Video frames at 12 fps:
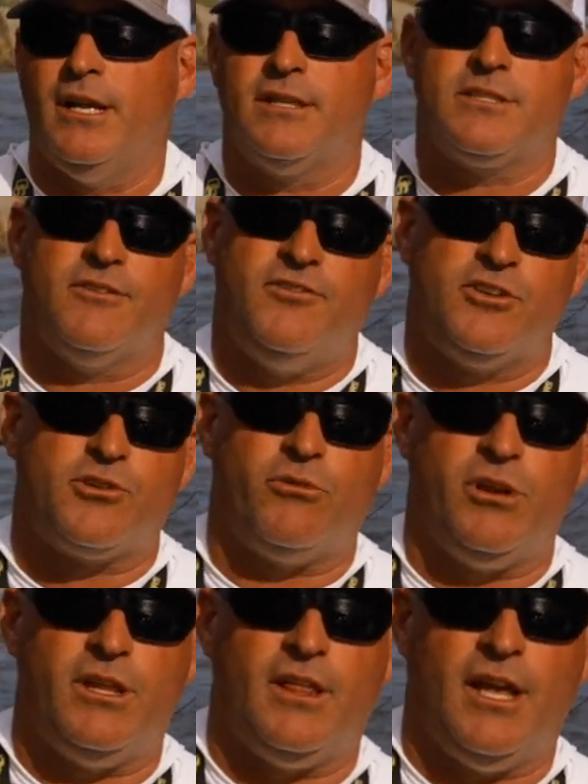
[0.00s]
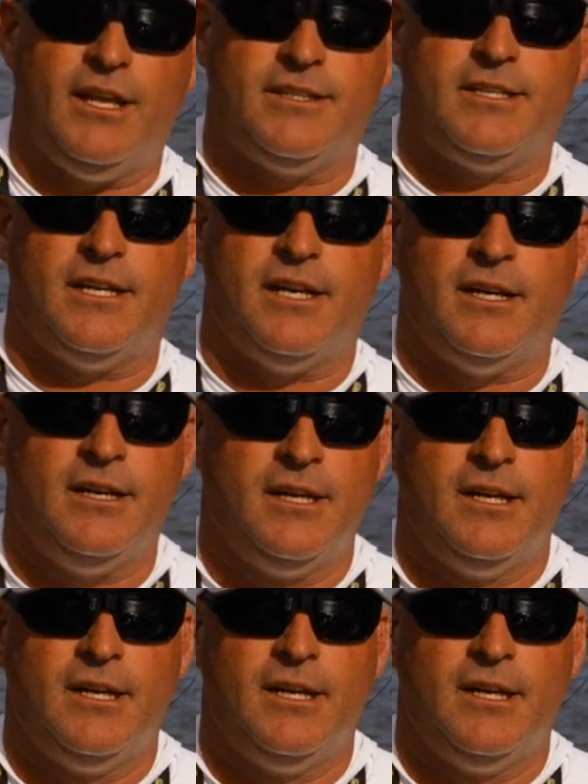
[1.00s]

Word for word: it's a fishery that uh,